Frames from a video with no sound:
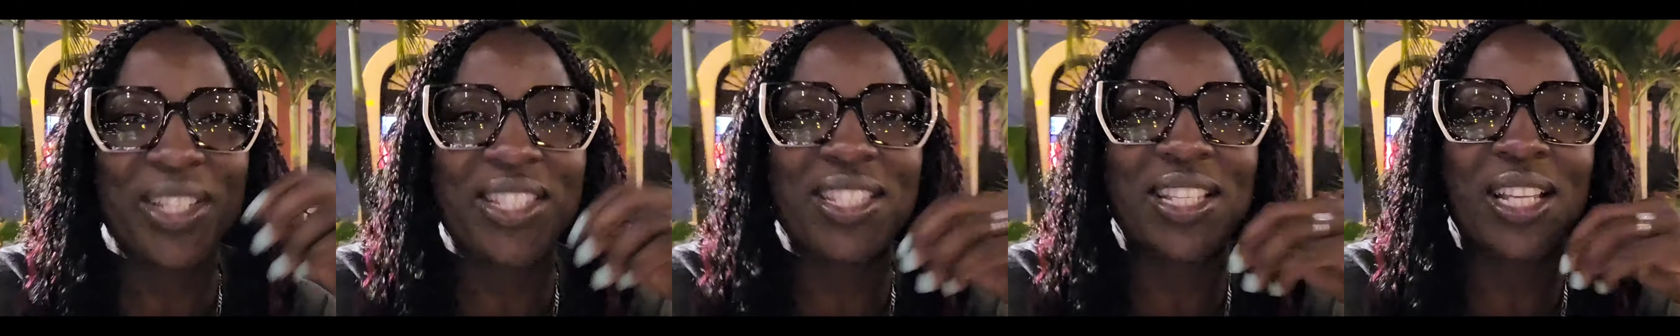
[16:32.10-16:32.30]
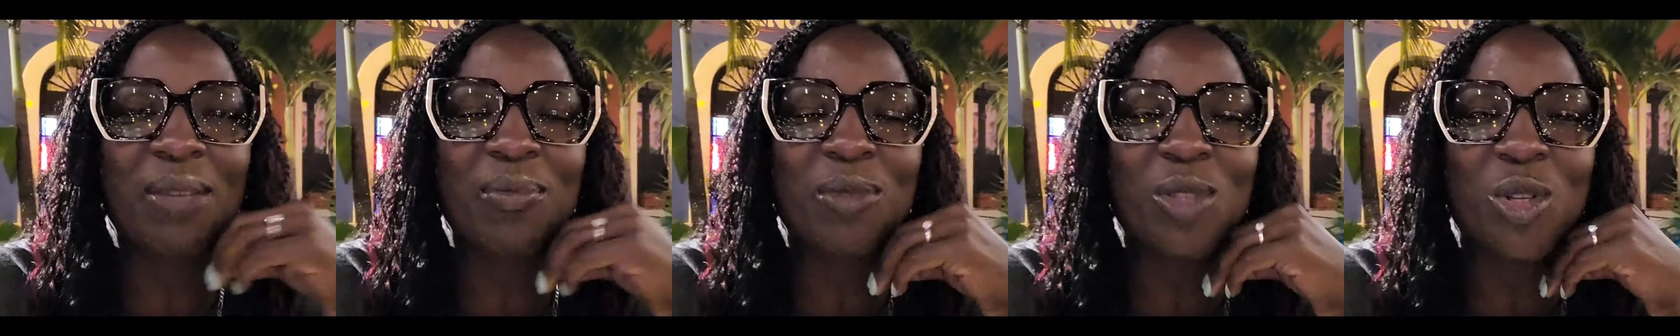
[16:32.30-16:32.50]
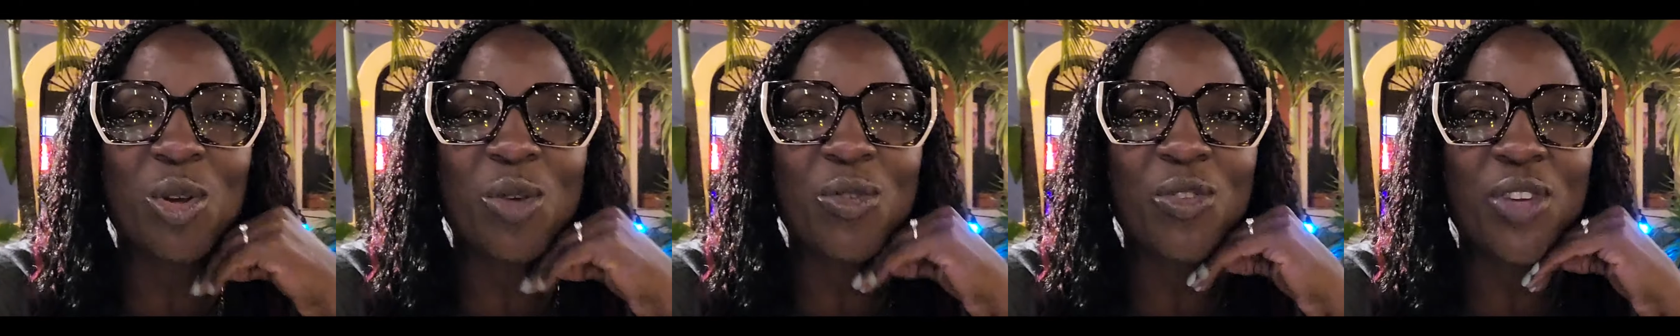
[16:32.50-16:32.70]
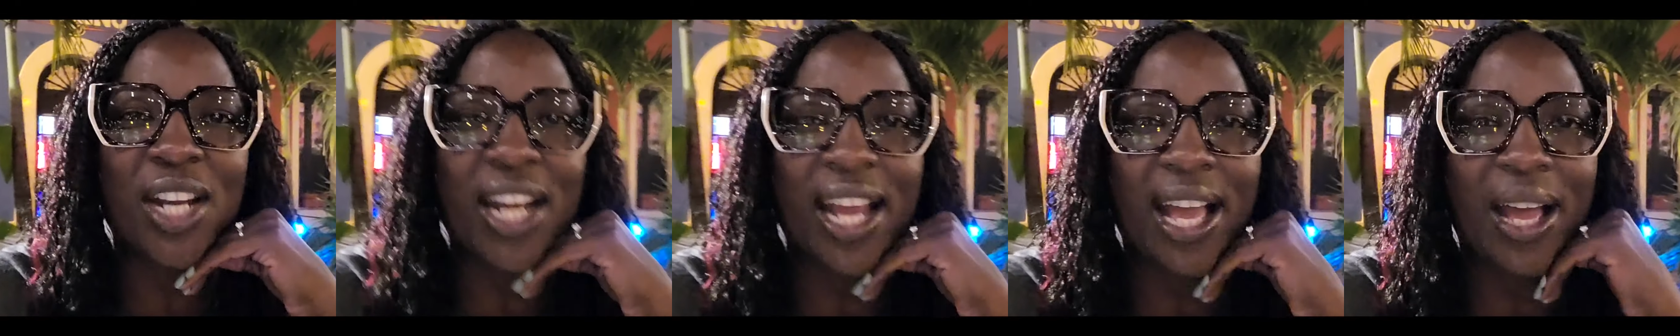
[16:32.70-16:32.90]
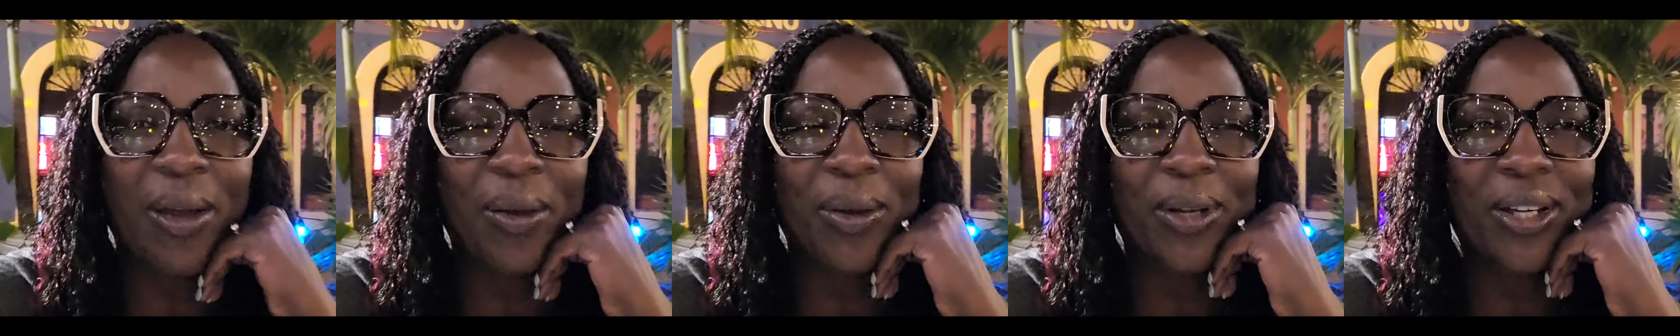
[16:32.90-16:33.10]
we slept over an
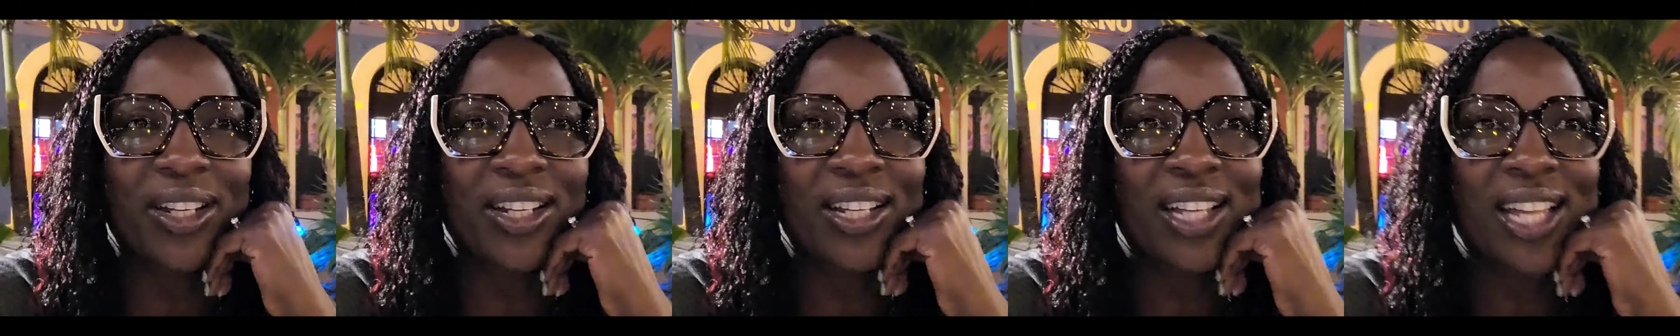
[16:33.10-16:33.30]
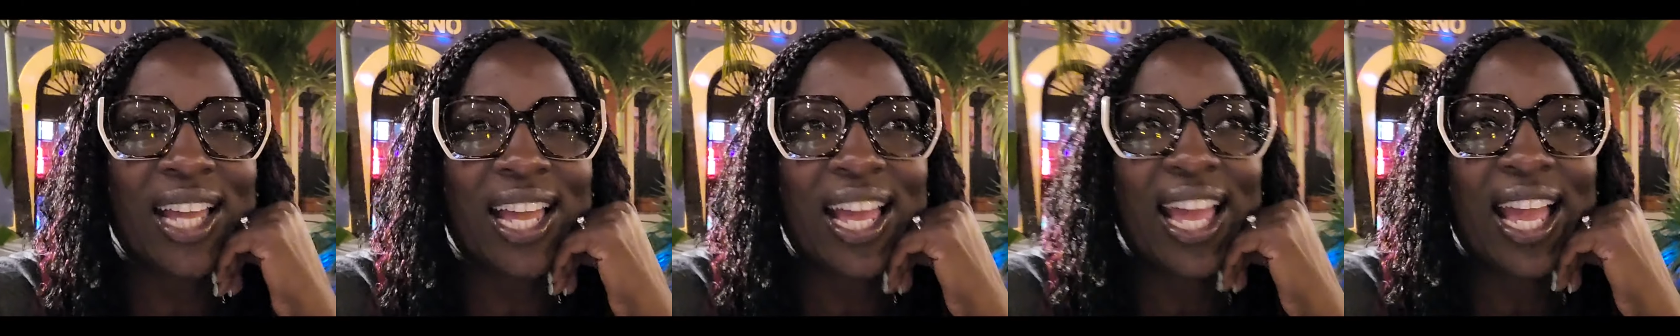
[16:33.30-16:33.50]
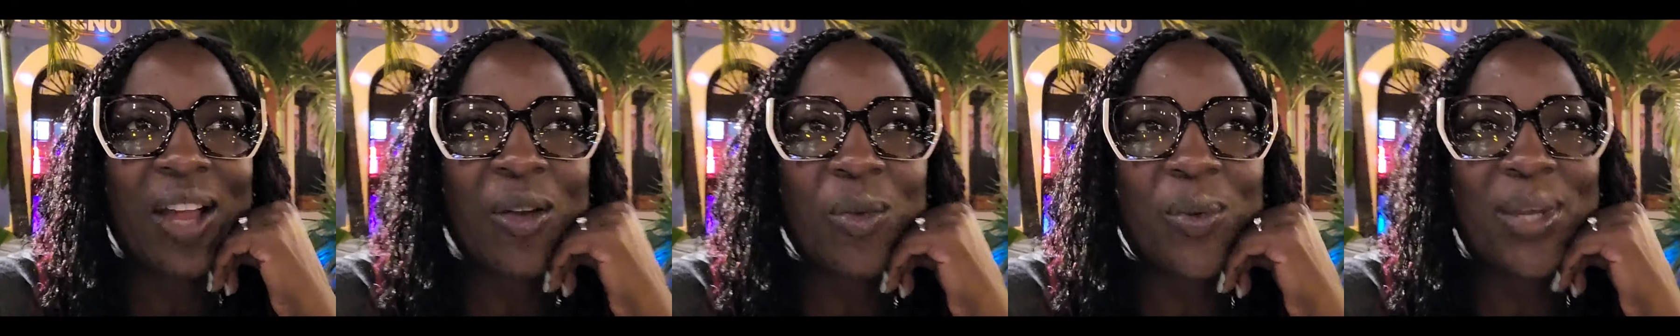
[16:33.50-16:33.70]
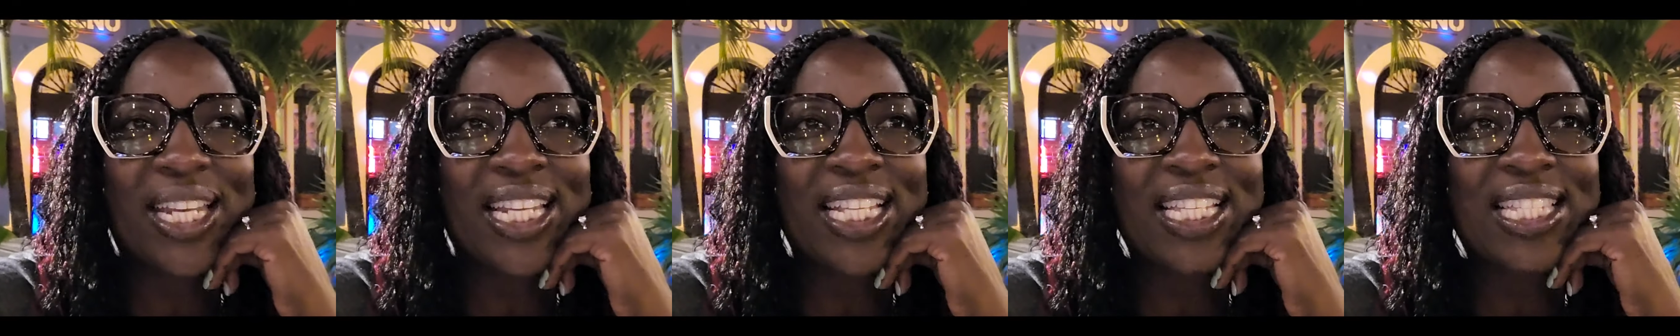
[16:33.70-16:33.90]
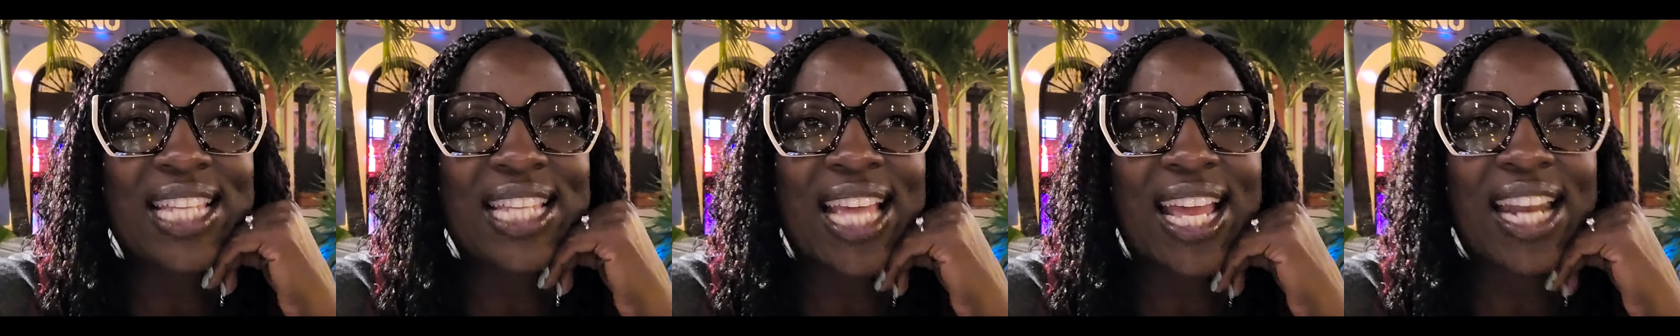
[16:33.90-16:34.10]
hour and we
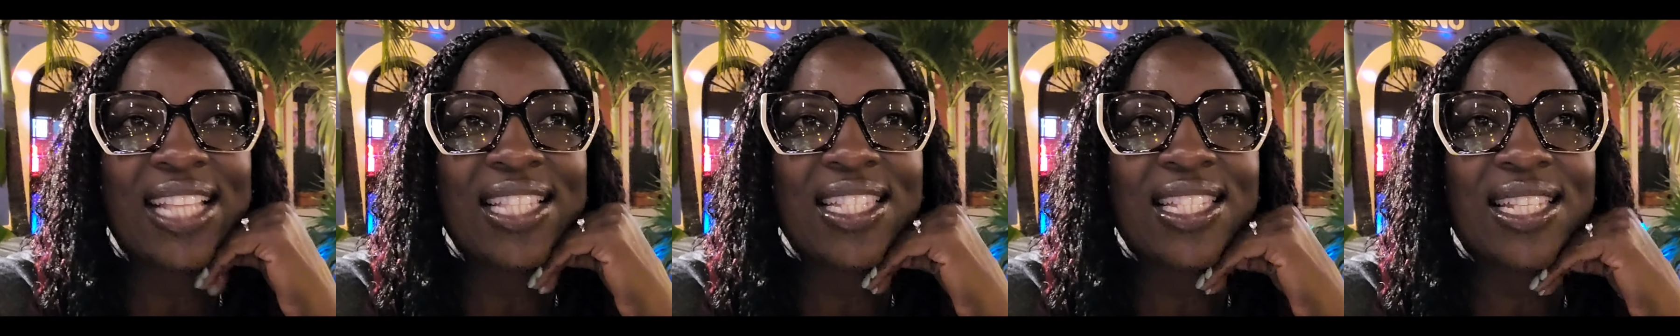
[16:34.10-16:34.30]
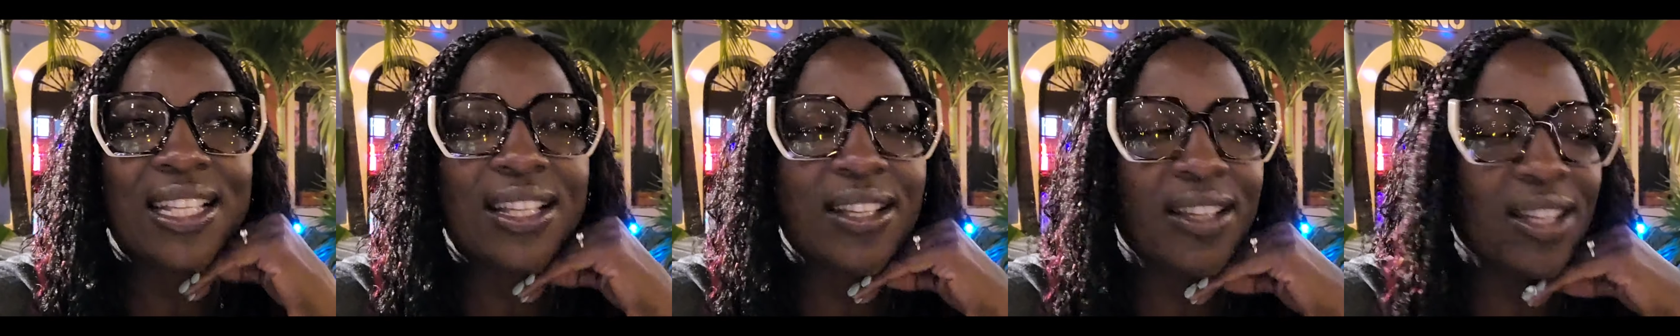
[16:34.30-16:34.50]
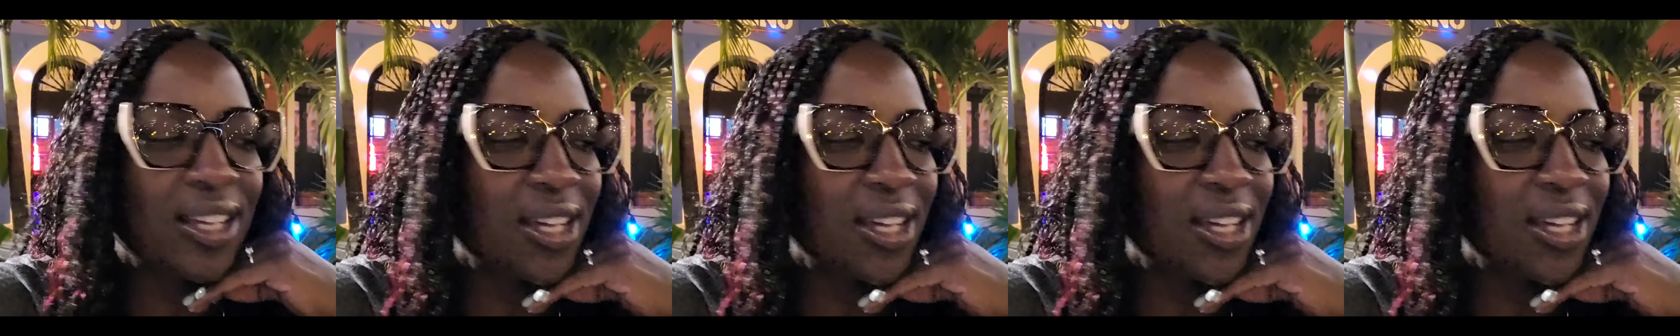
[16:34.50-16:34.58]
decided to